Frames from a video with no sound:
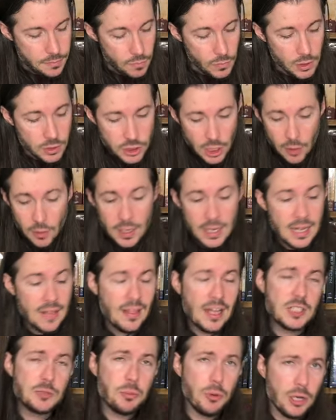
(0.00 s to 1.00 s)
So
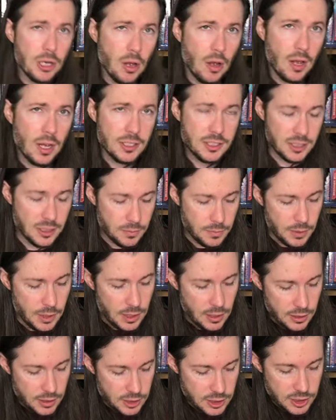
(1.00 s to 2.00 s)
that's pretty awesome
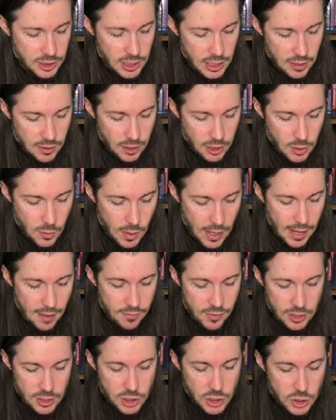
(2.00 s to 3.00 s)
to see that you have
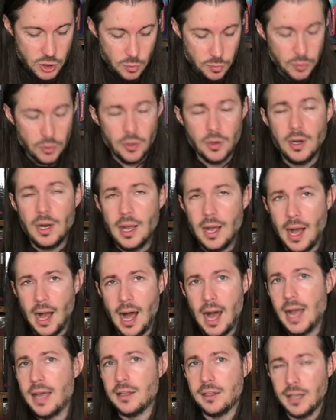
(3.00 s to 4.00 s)
these super
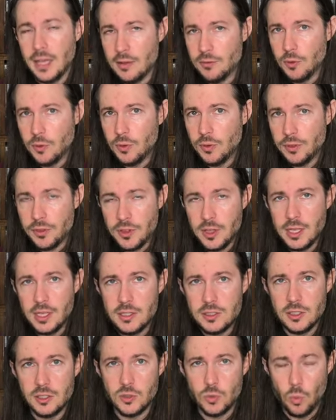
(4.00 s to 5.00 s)
high level
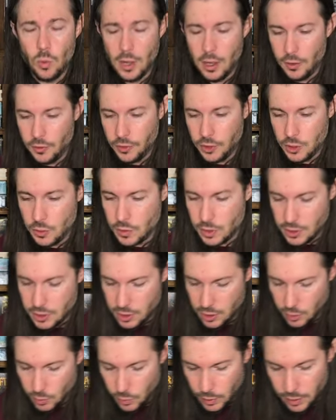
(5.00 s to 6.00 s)
things as well that you can
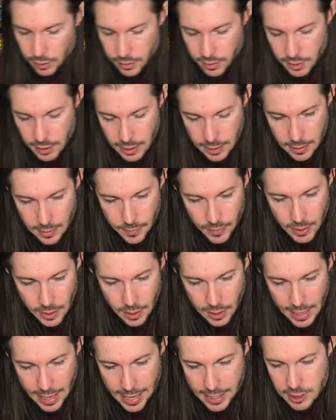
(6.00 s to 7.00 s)
deal with
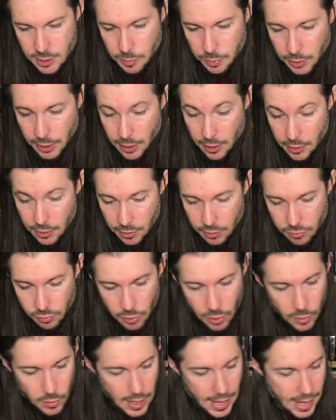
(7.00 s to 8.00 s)
uh, as a player and you can
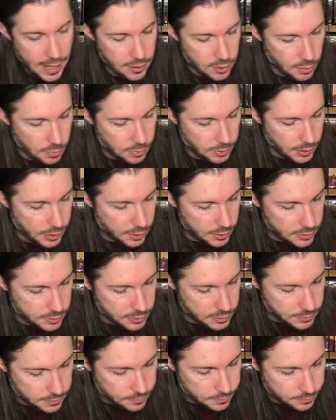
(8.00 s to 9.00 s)
throw at your players.